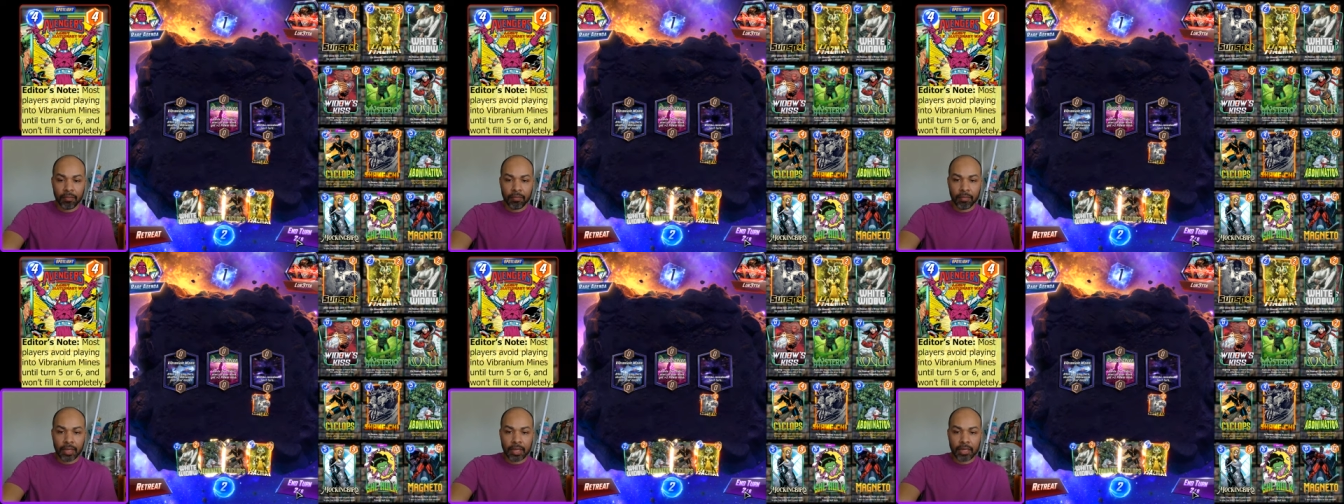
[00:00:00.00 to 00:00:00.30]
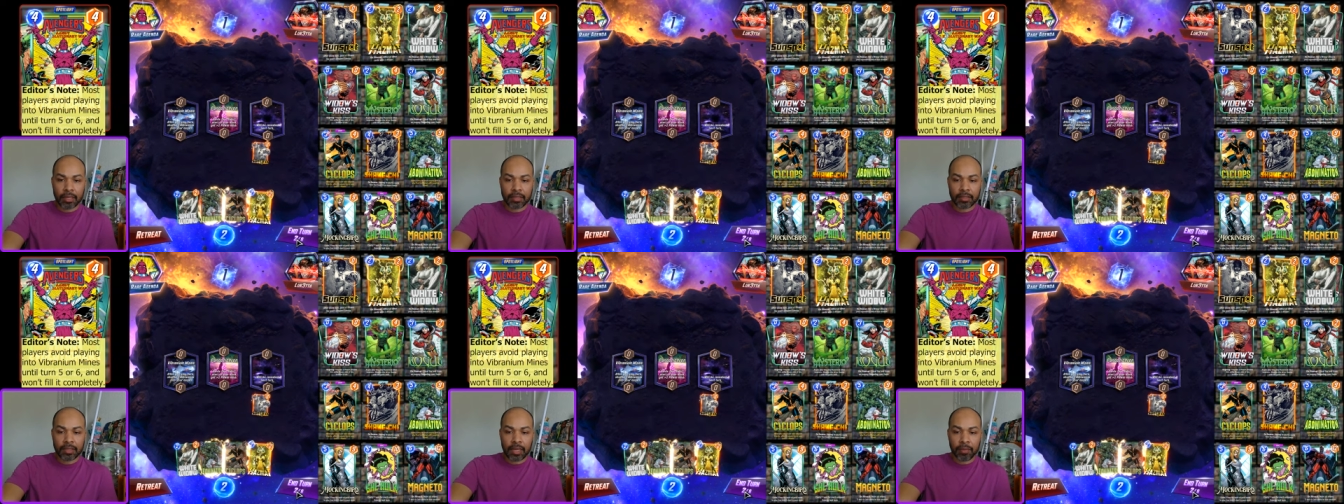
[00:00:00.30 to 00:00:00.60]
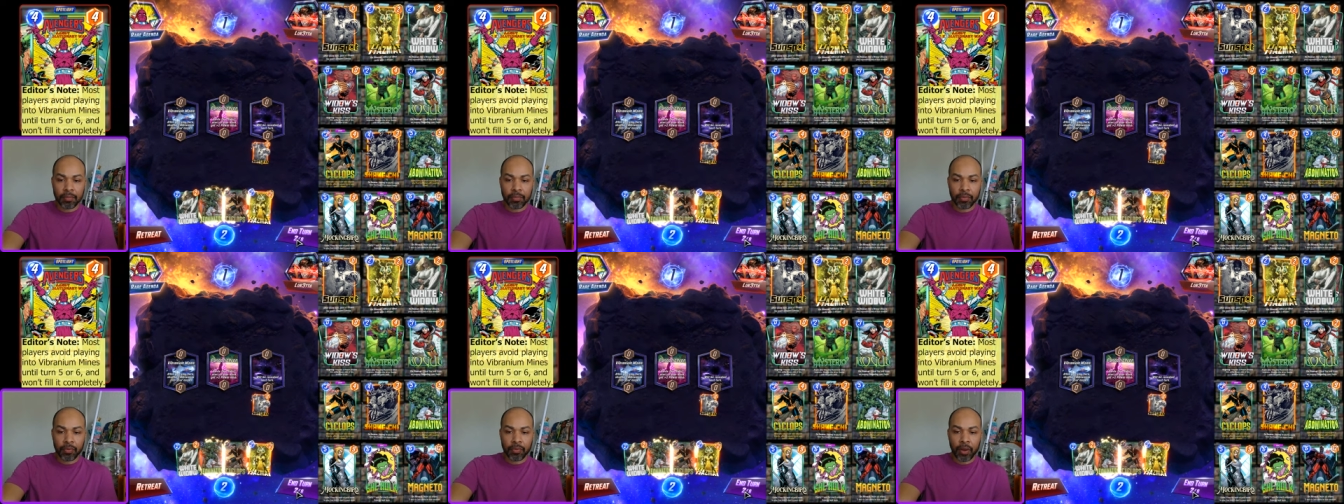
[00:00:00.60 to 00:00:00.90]
because
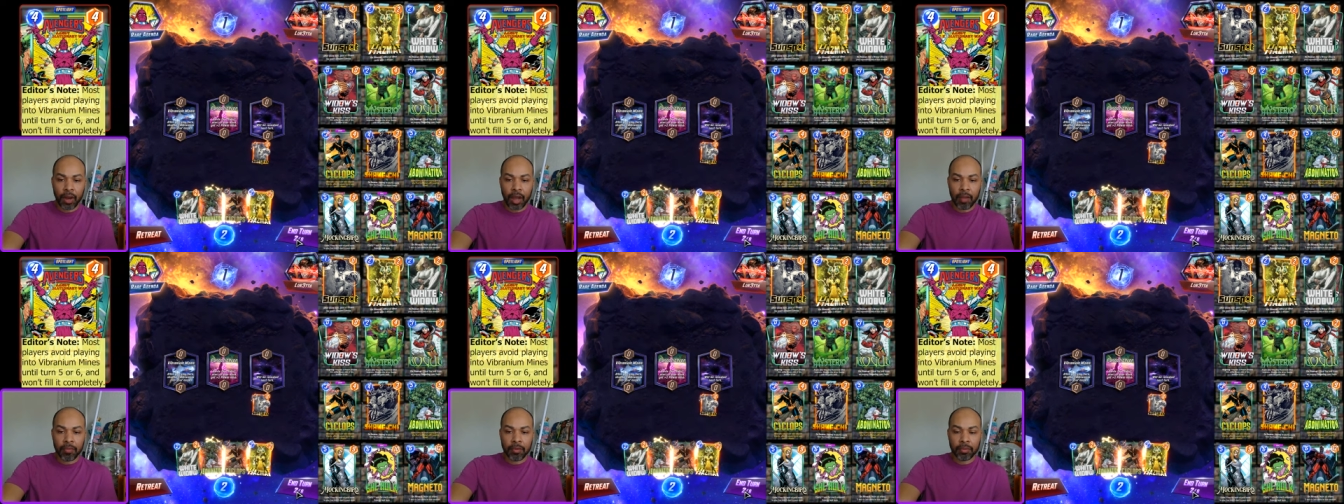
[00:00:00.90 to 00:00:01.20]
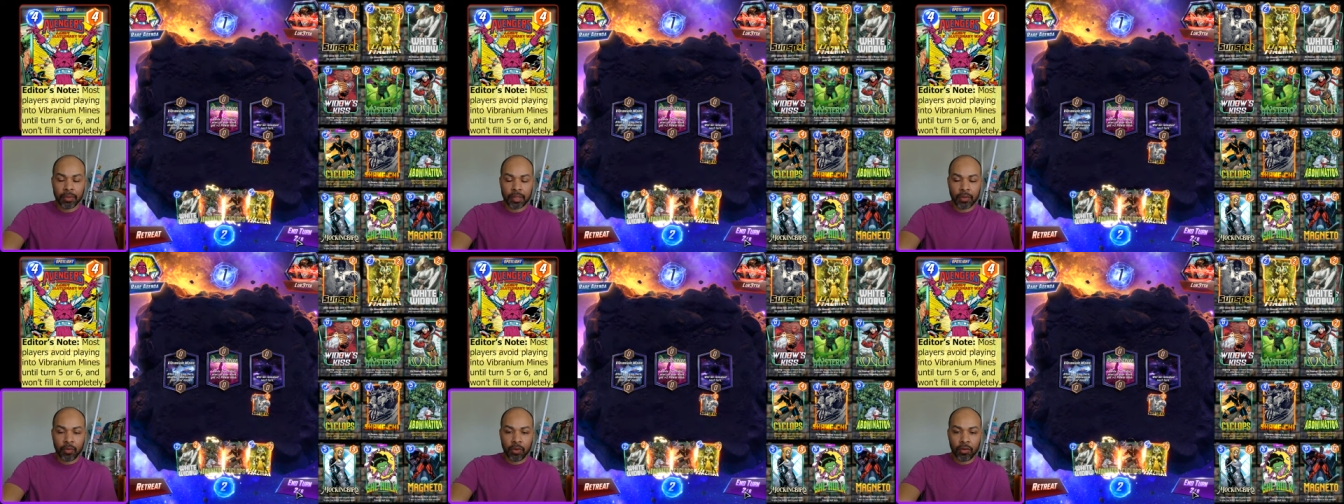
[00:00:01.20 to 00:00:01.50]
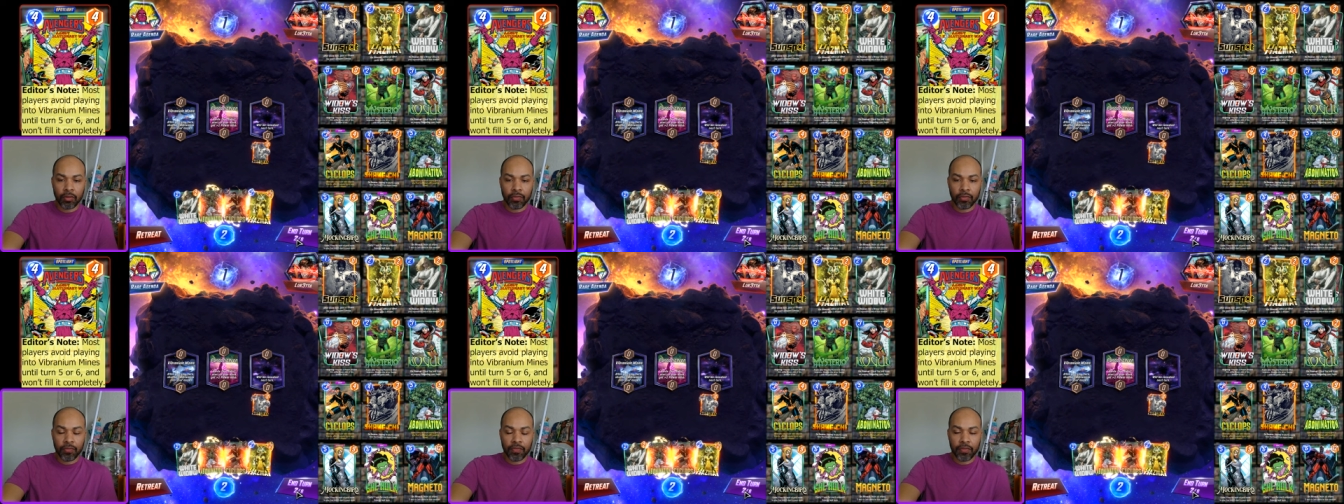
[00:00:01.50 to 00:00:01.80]
they probably
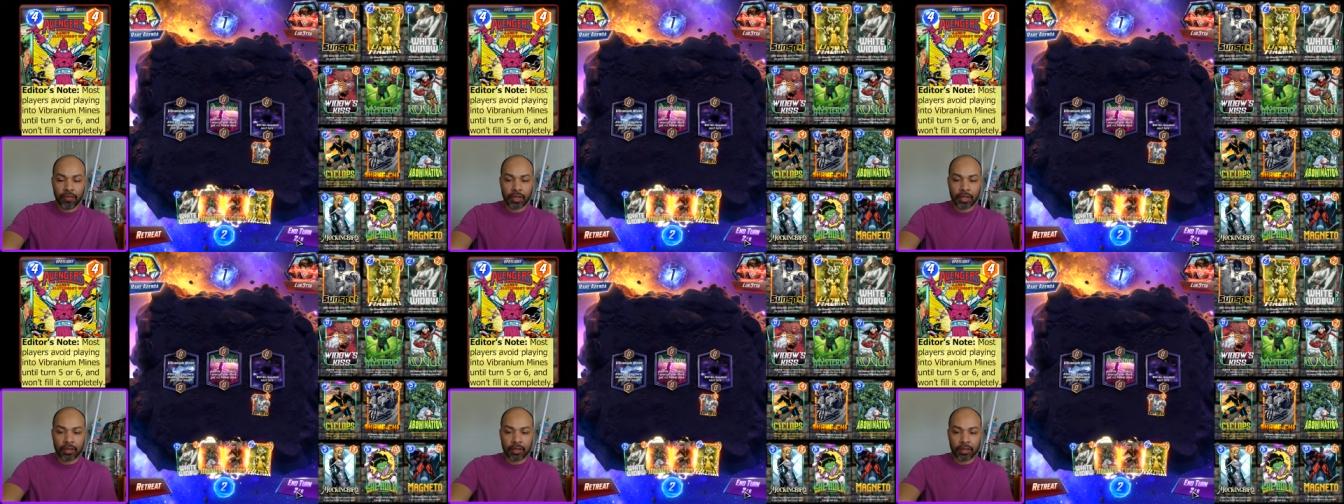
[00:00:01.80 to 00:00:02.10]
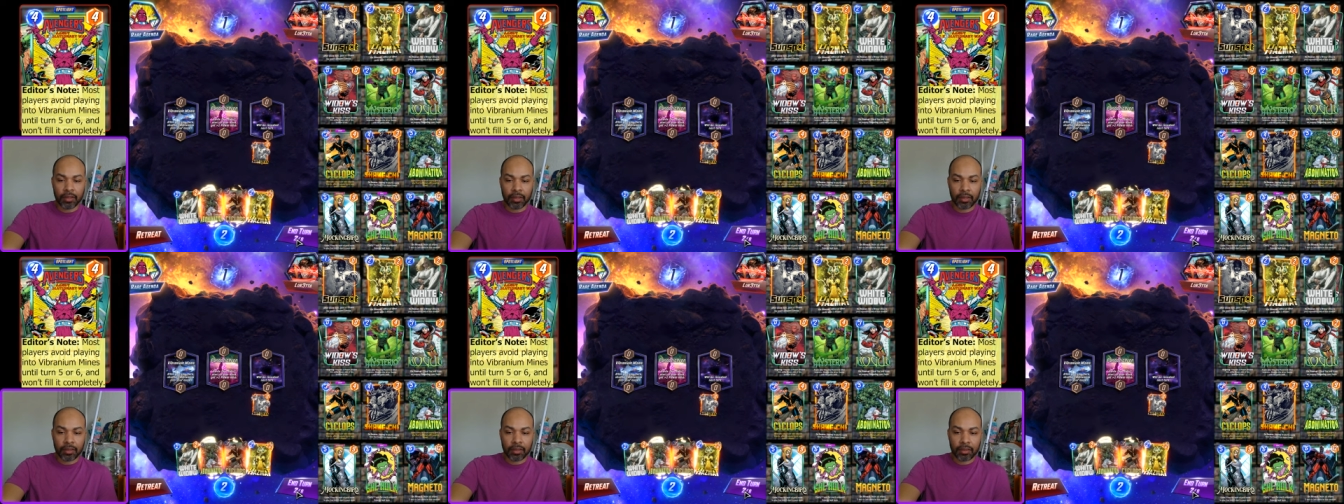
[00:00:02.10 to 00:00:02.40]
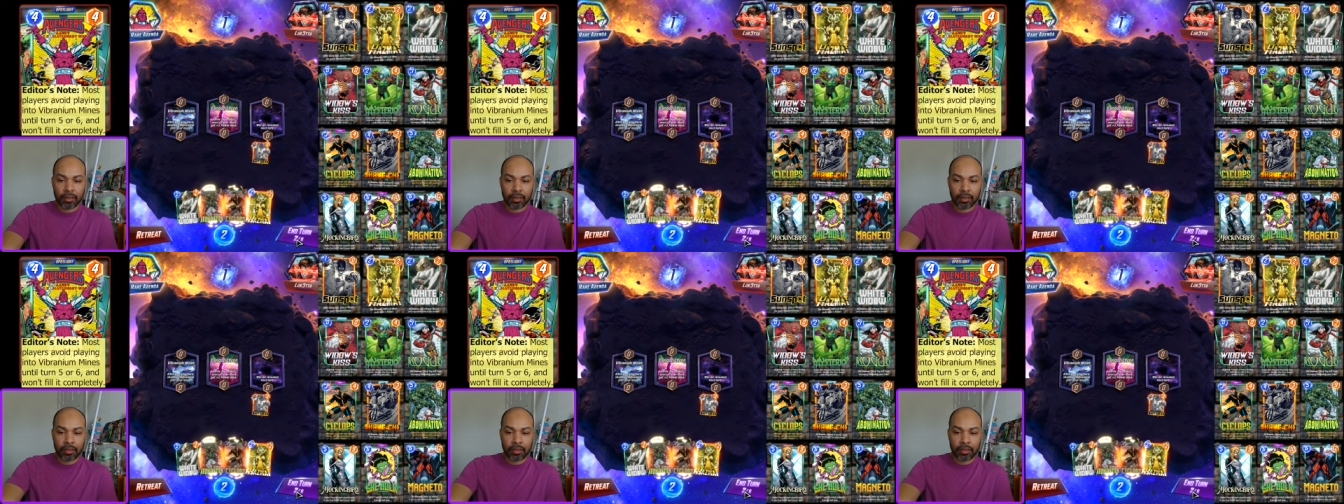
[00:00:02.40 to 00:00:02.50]
won't fill.